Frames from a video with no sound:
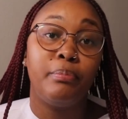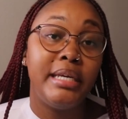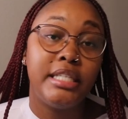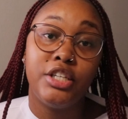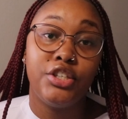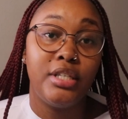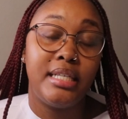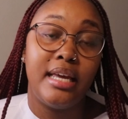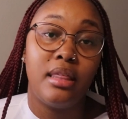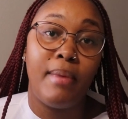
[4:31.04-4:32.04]
beaten to
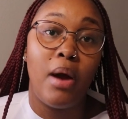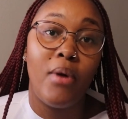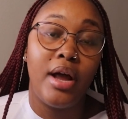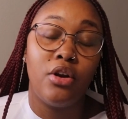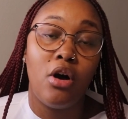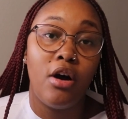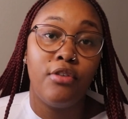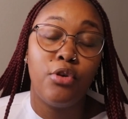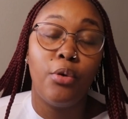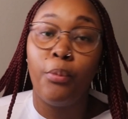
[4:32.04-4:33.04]
death by one
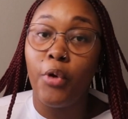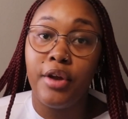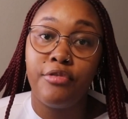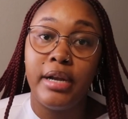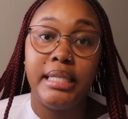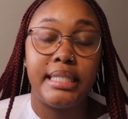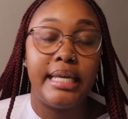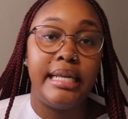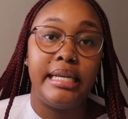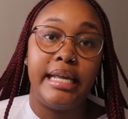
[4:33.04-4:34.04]
of her boyfriends
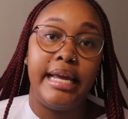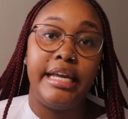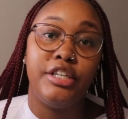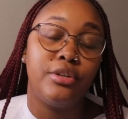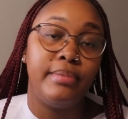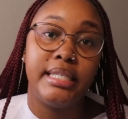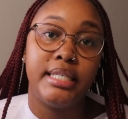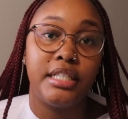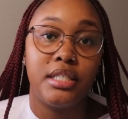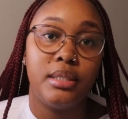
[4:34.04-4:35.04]
in a
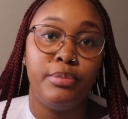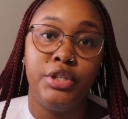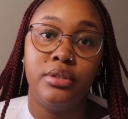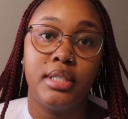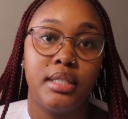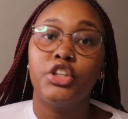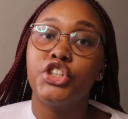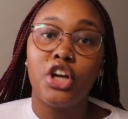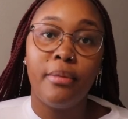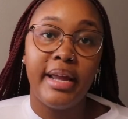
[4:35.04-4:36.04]
domestic dispute.
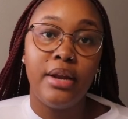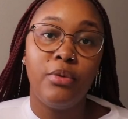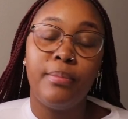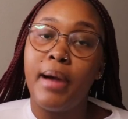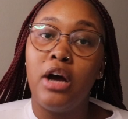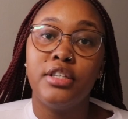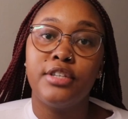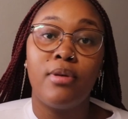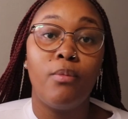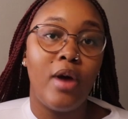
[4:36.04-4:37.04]
Charmaine would
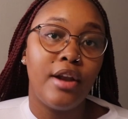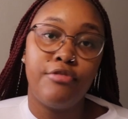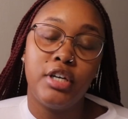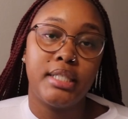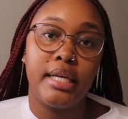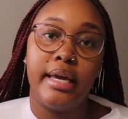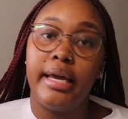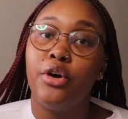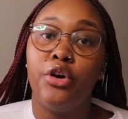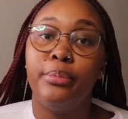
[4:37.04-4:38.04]
bounce from one foster
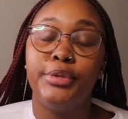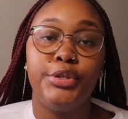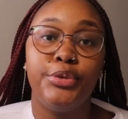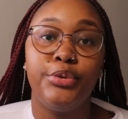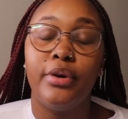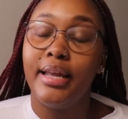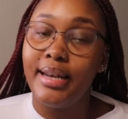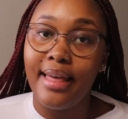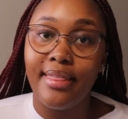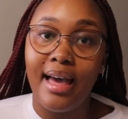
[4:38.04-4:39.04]
care home to
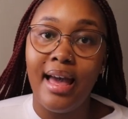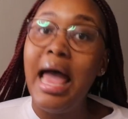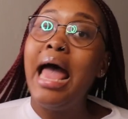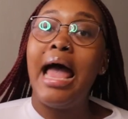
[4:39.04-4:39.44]
another,